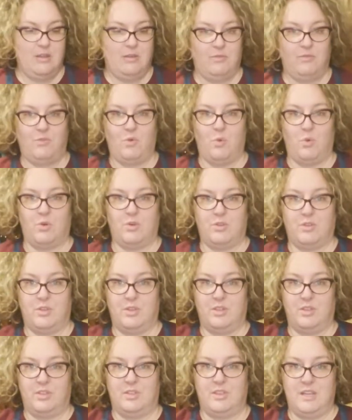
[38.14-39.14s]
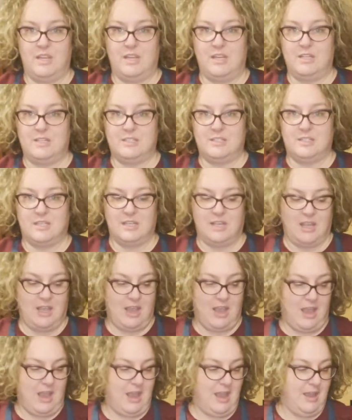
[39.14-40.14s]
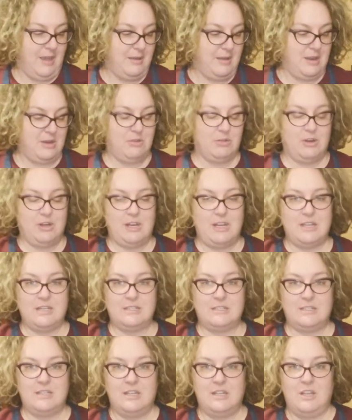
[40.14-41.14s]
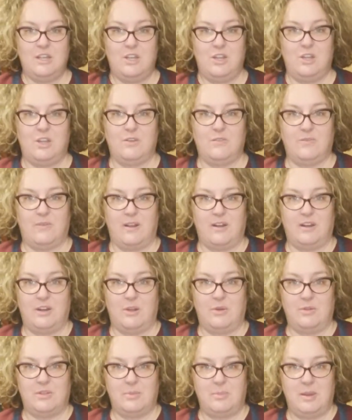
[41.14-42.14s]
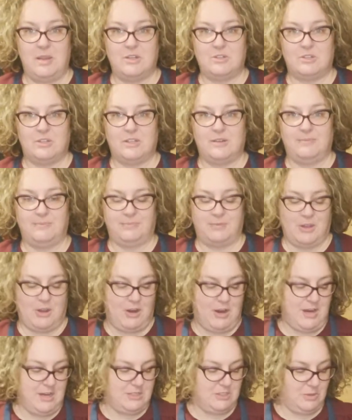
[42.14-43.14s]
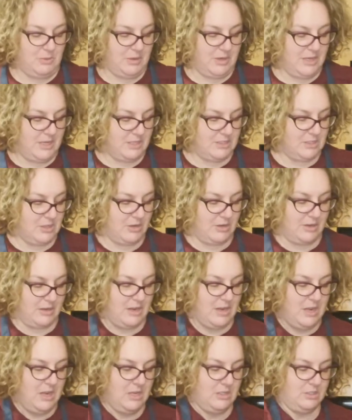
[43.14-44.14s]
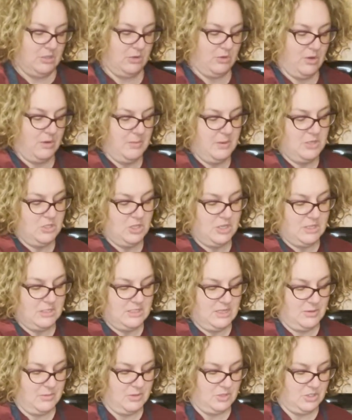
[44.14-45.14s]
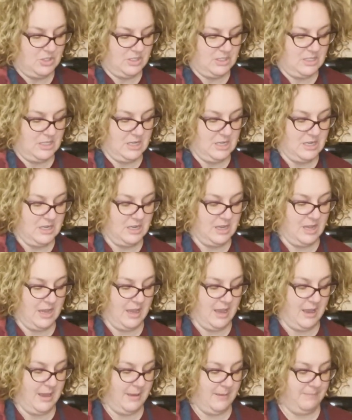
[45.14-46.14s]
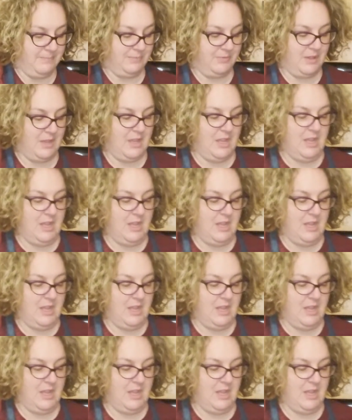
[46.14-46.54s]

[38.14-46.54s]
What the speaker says: for thes ingredients, you can find it all in the pantry. All right, so we're gonna get started. So creamy chicken sandwiches, what